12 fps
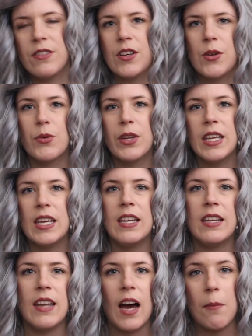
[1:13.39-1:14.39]
They're
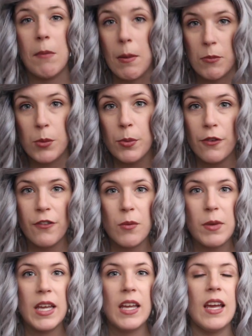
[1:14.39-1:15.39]
really not memorable for
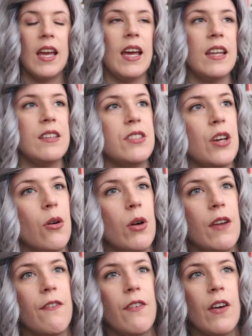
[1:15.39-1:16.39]
me and so
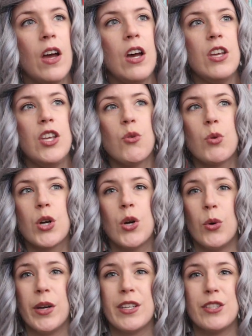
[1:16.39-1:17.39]
if you were
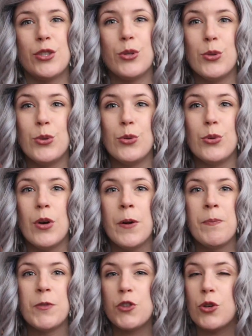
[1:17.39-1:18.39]
going to
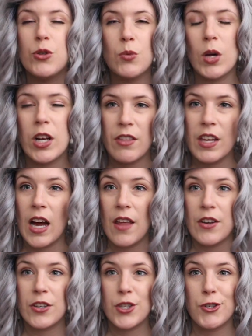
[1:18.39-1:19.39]
choose one or the
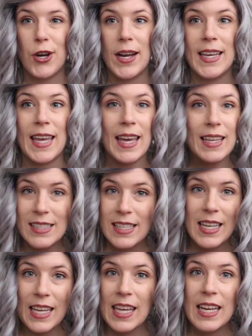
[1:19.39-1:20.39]
other to try to get
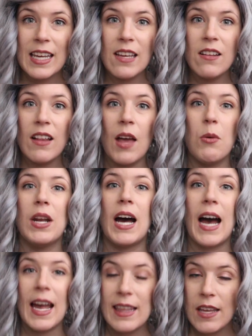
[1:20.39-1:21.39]
into Nikita Gill, I would
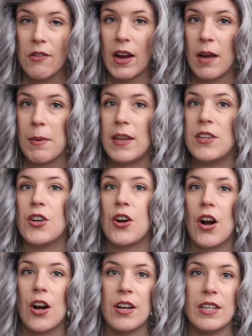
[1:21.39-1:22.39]
highly recommend Your
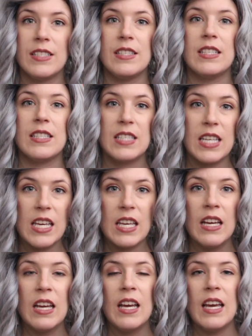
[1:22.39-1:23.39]
Heart is the
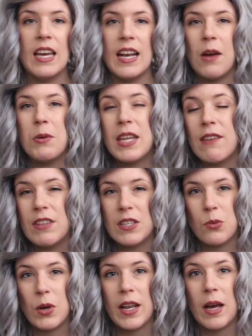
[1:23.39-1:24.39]
Sea, and I would give
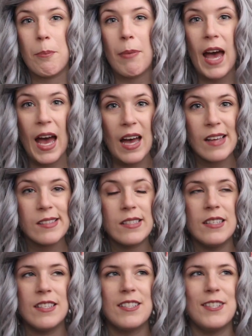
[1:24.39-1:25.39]
this one a
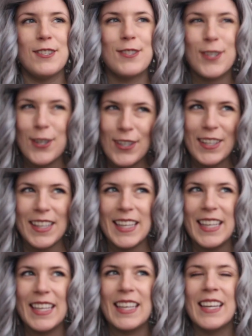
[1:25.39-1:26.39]
pass. This is
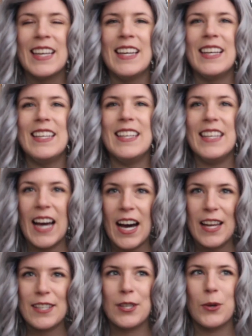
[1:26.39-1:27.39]
certainly
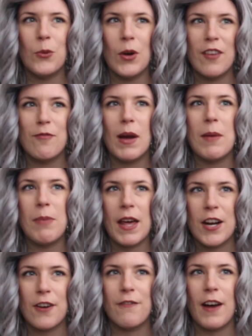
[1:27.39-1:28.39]
not one of my
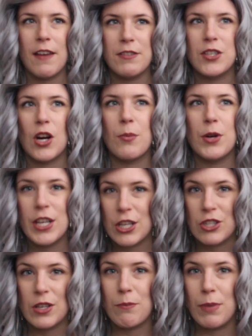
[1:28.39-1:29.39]
better five-star
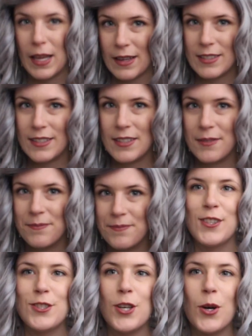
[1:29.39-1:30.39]
prediction picks.
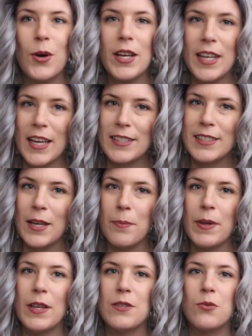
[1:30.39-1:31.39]
So next
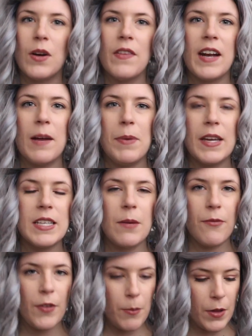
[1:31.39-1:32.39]
up is one that I picked
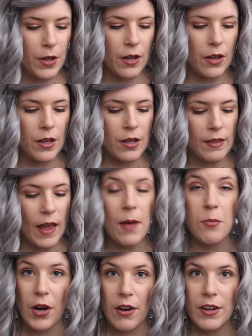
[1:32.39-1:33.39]
up from the
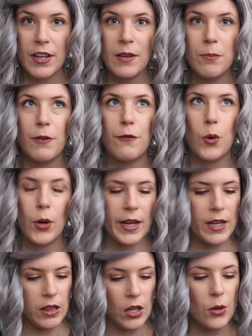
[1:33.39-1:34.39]
library before
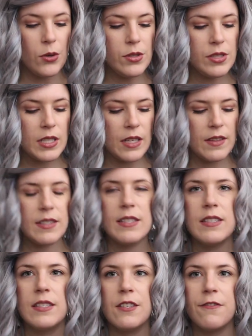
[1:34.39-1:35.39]
it closed, and this
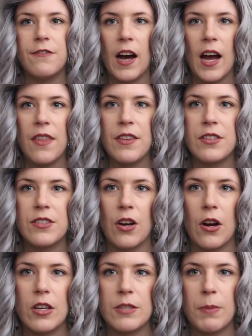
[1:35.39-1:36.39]
is Defy the
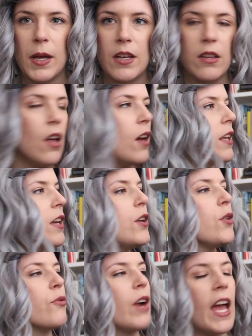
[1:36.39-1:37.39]
Stars by Claudia
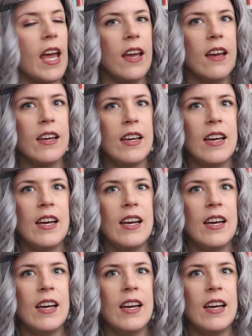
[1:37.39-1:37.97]
Gray.